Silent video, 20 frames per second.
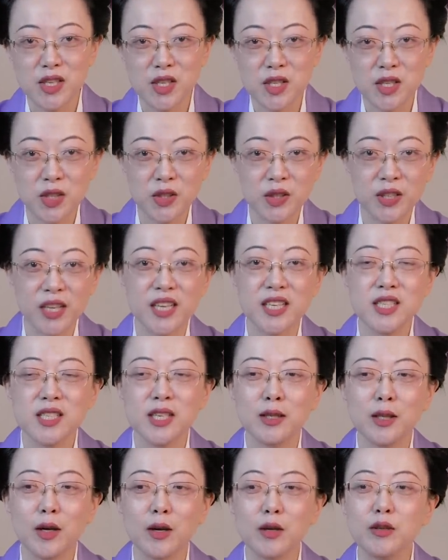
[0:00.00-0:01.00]
she creates
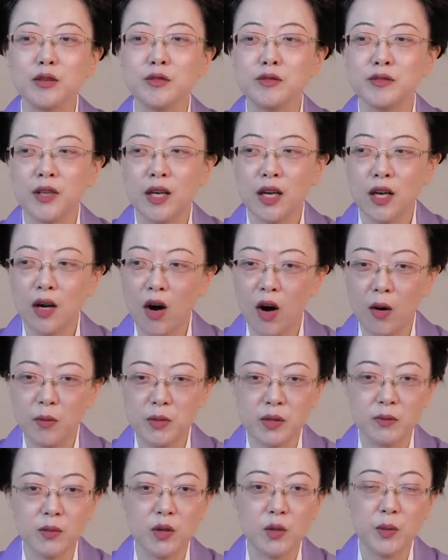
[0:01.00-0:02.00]
a lot of
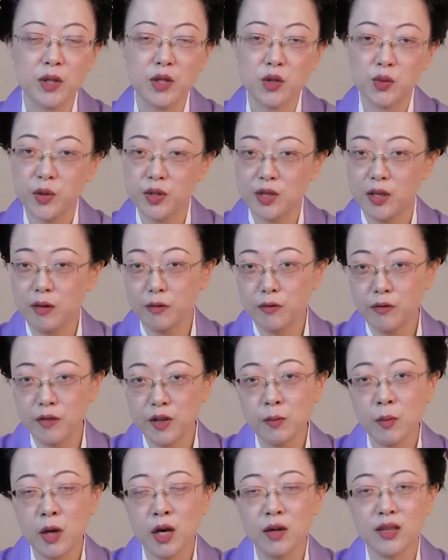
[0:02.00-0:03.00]
comedy moment with our
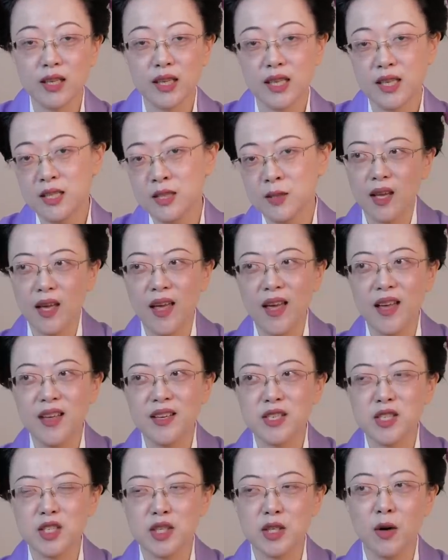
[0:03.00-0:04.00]
female lead,
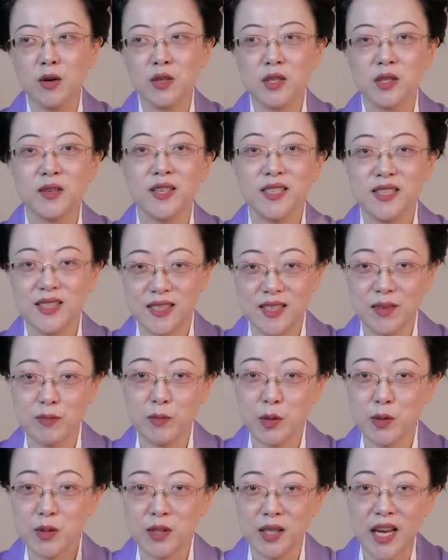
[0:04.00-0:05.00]
and she also is the
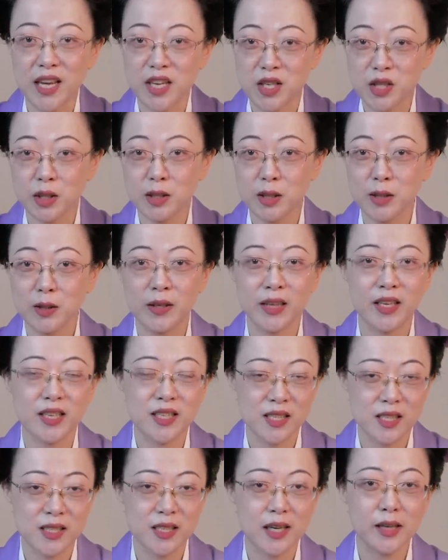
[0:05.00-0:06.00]
most ancient
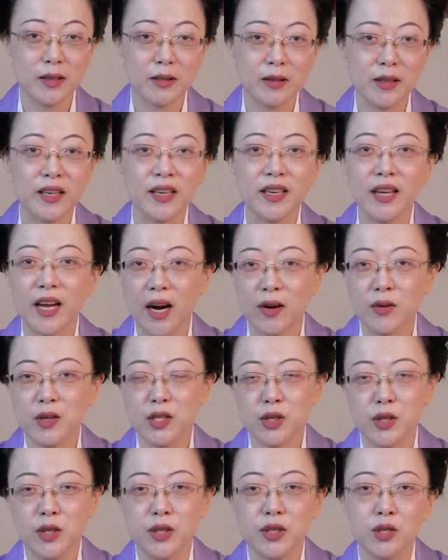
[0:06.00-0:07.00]
looking styling
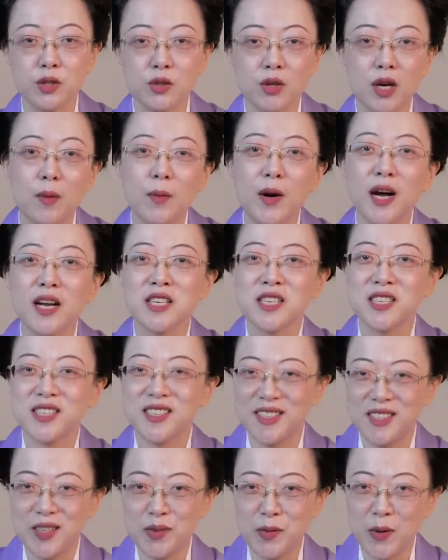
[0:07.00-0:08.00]
character in the drama.
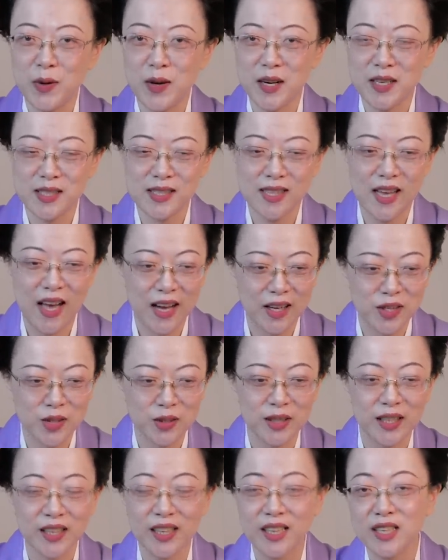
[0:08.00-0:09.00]
She was
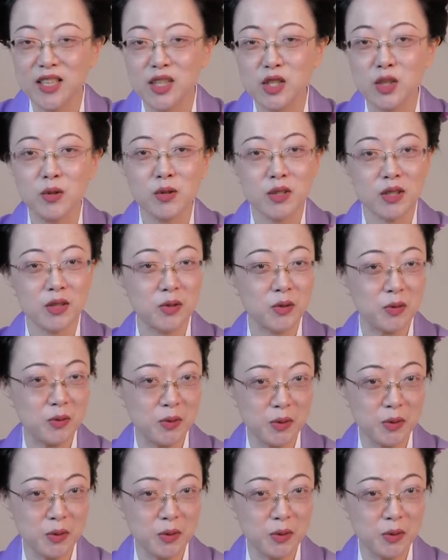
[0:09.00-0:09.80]
actually in Zhou Sheng Ru